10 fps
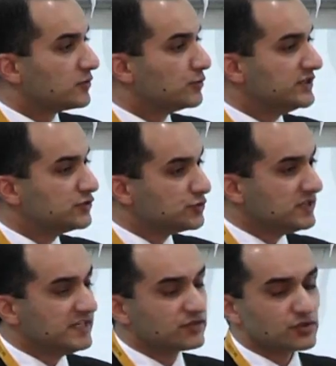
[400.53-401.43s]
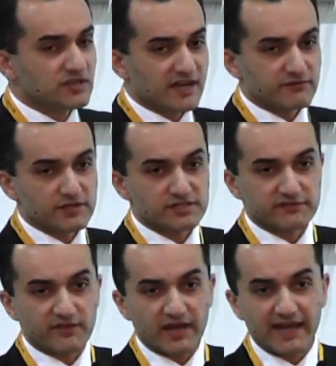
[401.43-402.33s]
We do need to
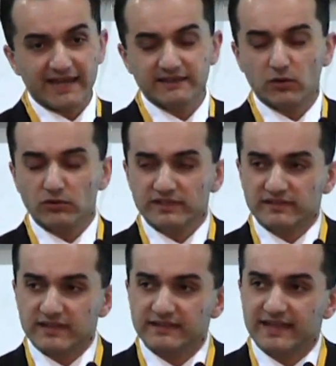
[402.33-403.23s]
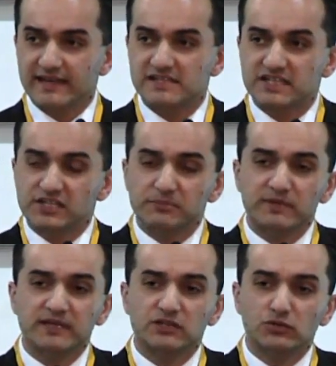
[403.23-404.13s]
diversify, and the only thing that is
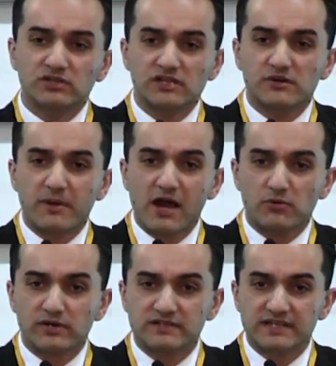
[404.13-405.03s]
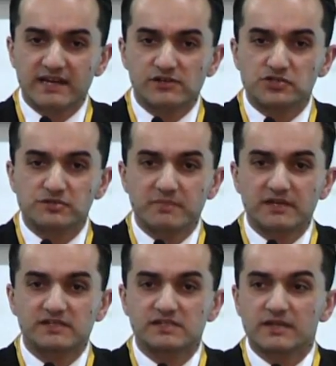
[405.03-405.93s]
keeping nuclear power in the energy
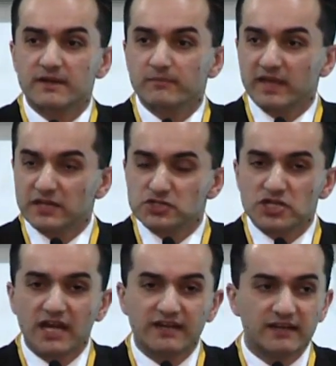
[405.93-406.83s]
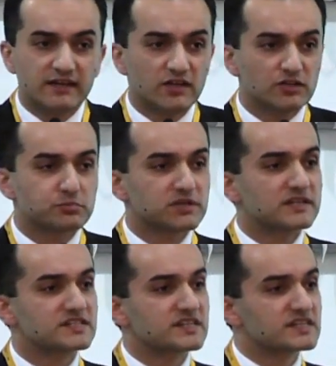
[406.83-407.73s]
mix in China and other
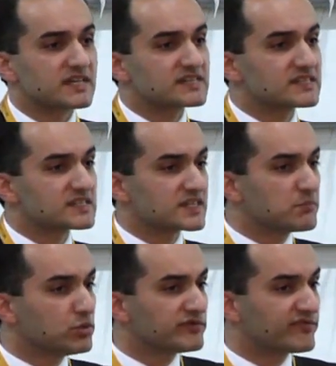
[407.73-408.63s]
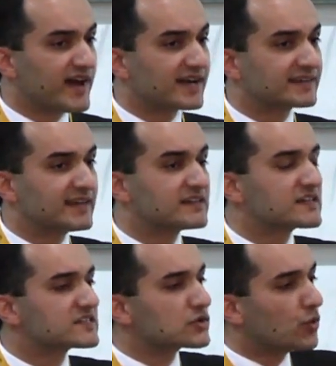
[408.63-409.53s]
places is the simple fact that it
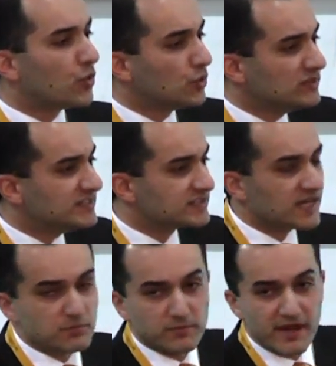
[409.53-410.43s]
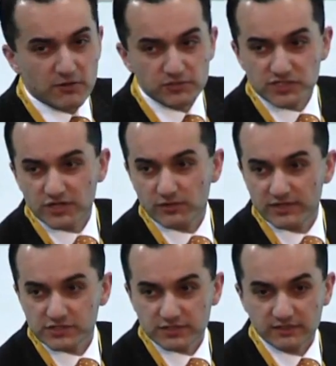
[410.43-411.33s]
is the only type of power
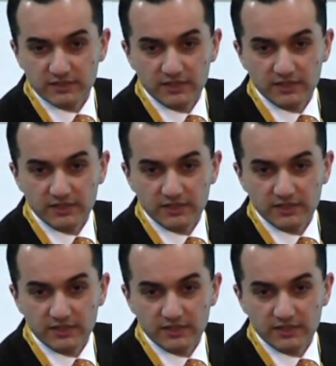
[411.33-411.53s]
generation.